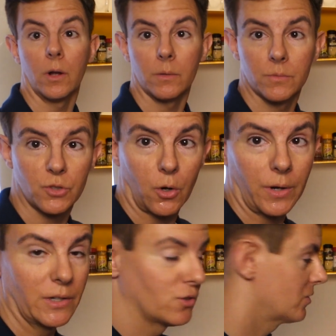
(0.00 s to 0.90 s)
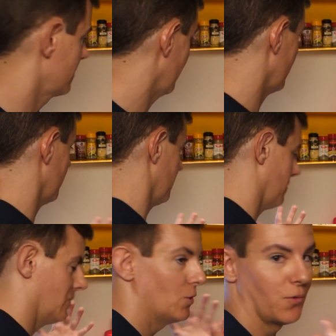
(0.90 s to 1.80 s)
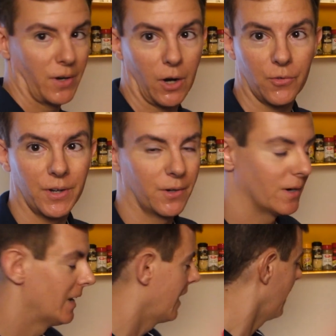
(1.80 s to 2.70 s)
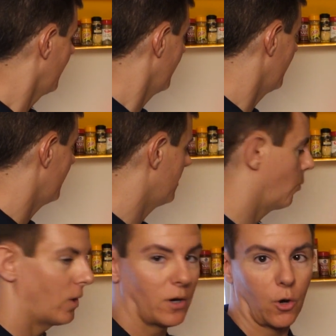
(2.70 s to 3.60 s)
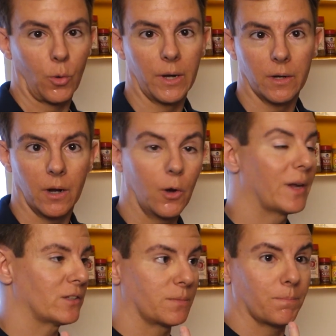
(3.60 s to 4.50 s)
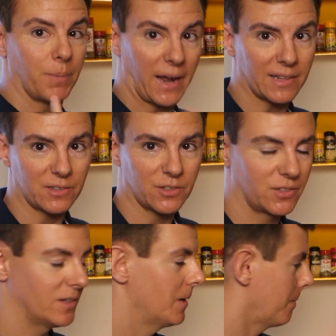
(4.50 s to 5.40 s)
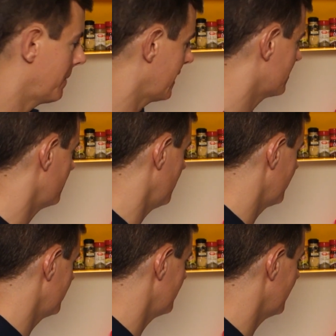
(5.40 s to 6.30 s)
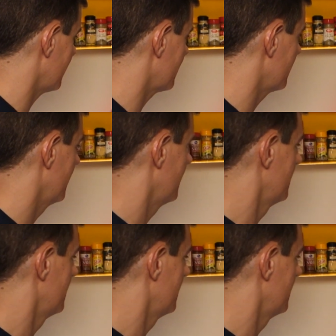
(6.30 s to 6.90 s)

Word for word: uh, sorry just kind of goofing off here uh where are we oh yes pets pets even yes